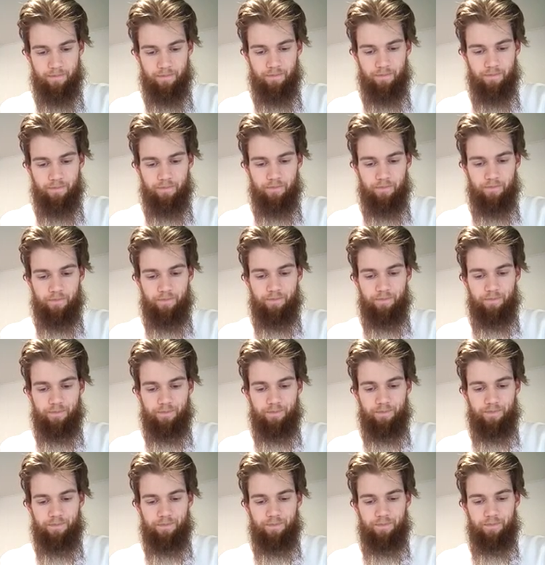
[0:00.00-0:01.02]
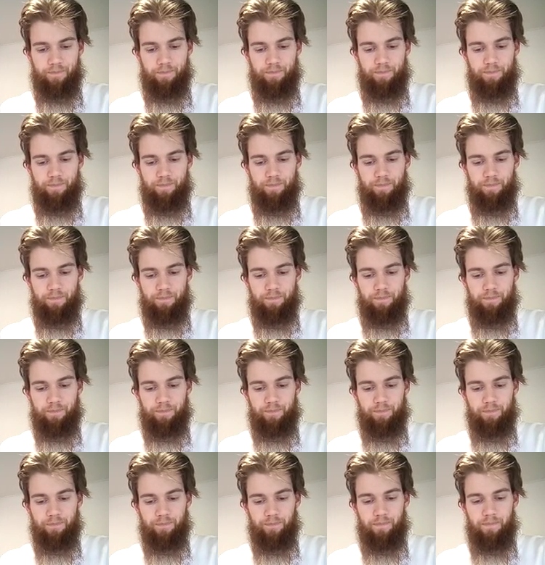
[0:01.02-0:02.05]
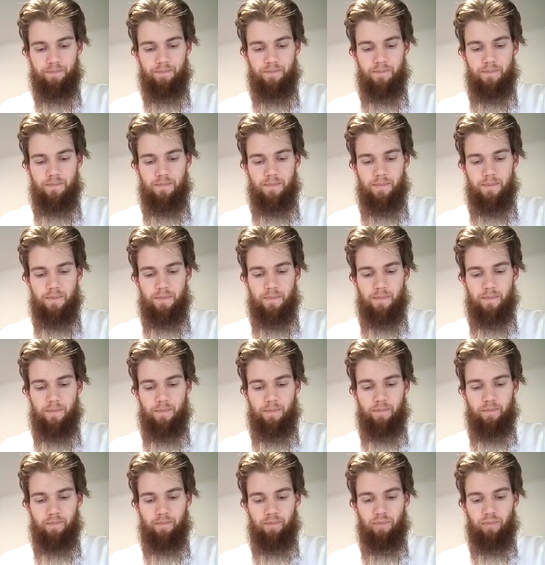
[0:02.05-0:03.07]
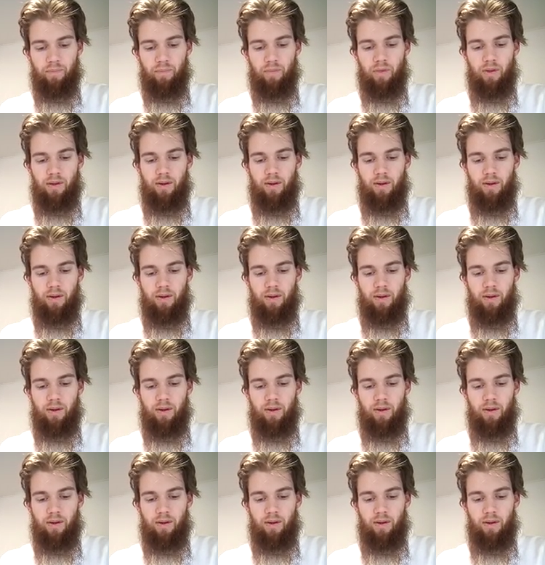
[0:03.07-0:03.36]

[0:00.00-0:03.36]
(silence)